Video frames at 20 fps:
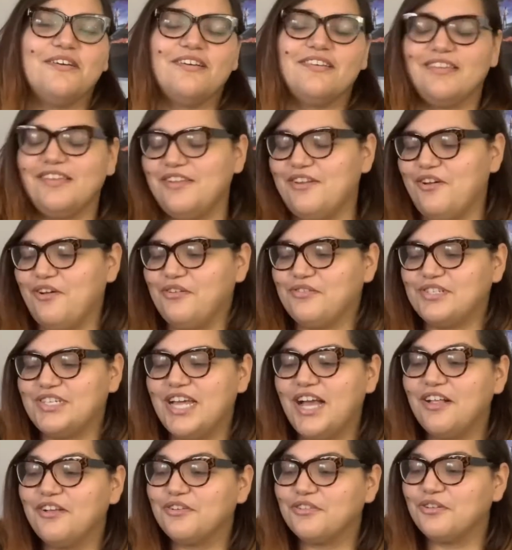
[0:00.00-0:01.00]

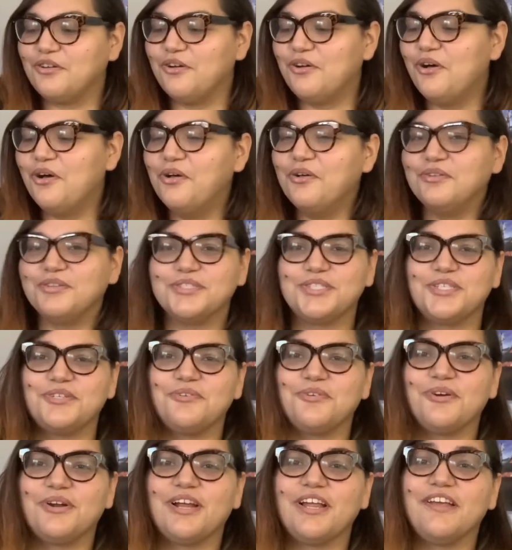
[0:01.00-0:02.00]
tell her the whole
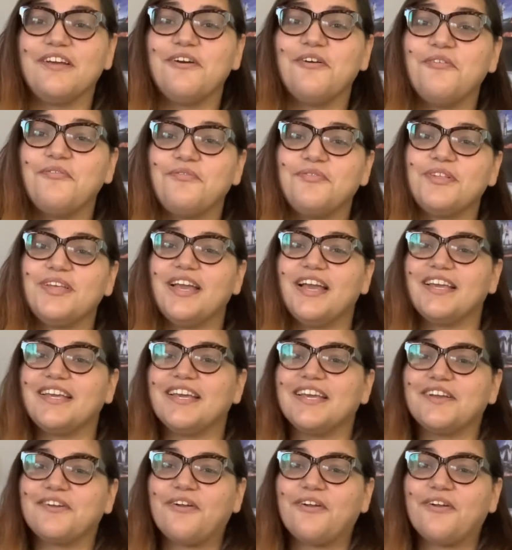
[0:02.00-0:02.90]
story. Hopefully I get